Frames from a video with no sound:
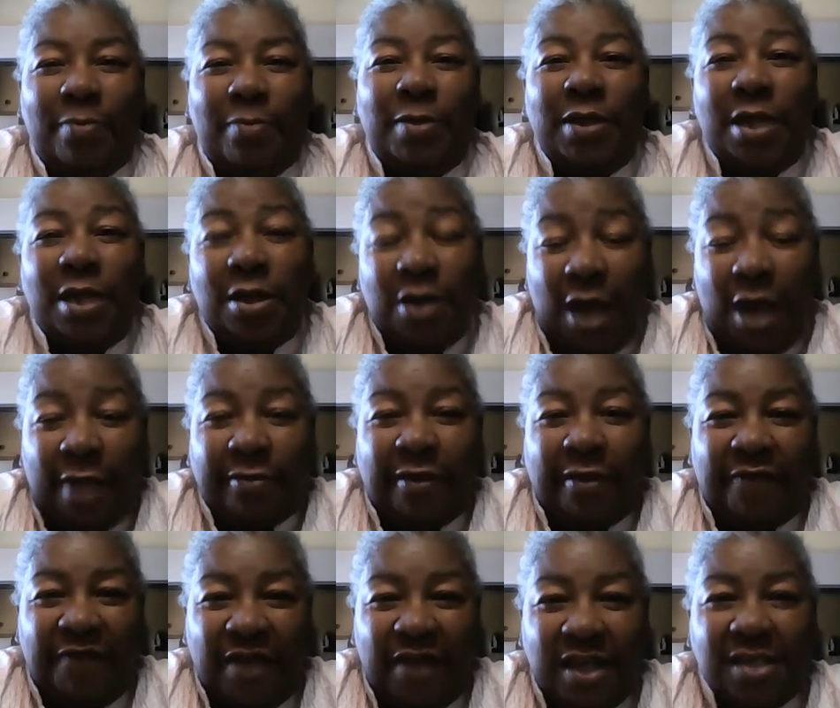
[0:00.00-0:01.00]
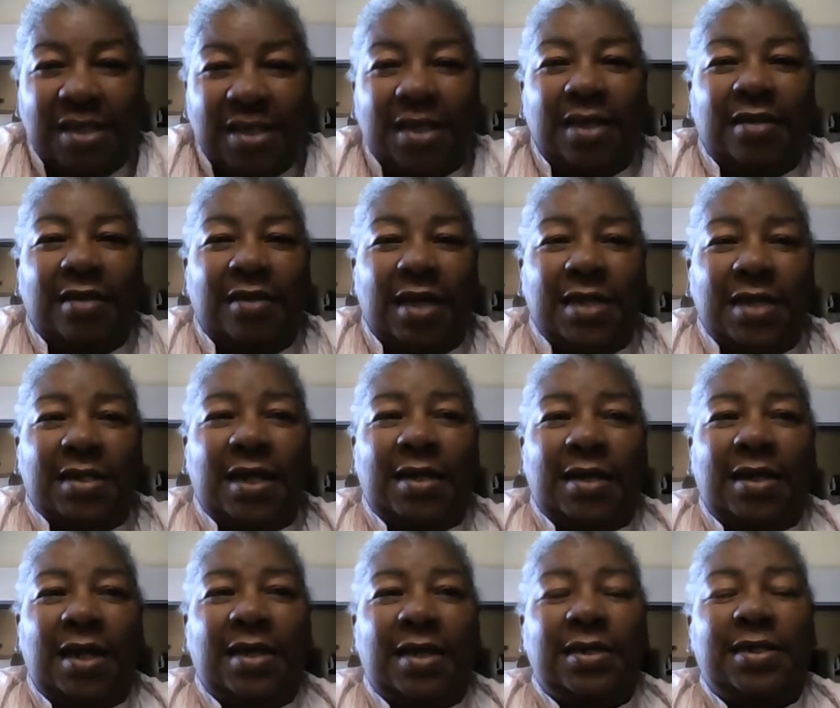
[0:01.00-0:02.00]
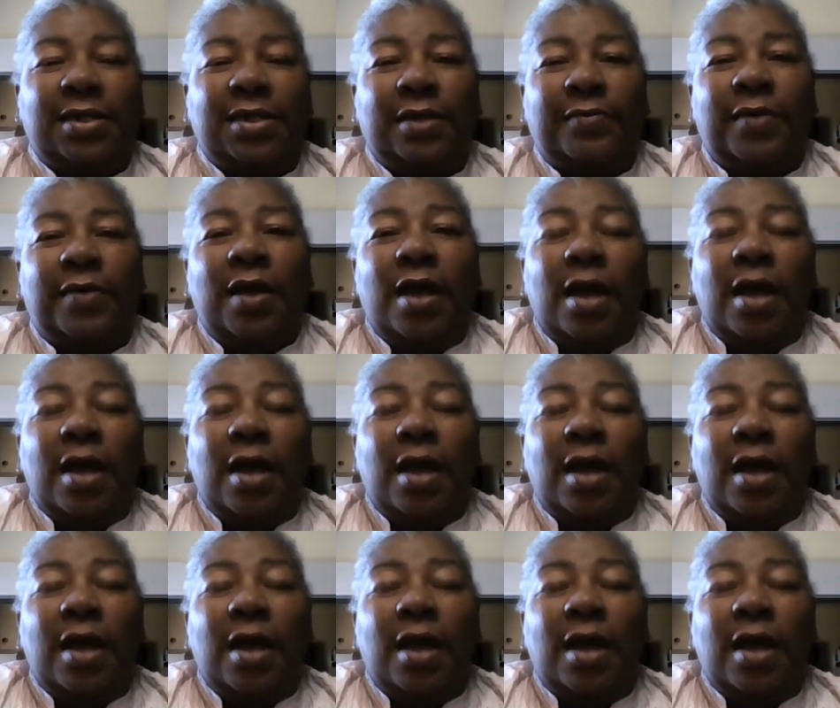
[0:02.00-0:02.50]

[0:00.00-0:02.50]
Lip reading: But then you have to fix it and things like that instead of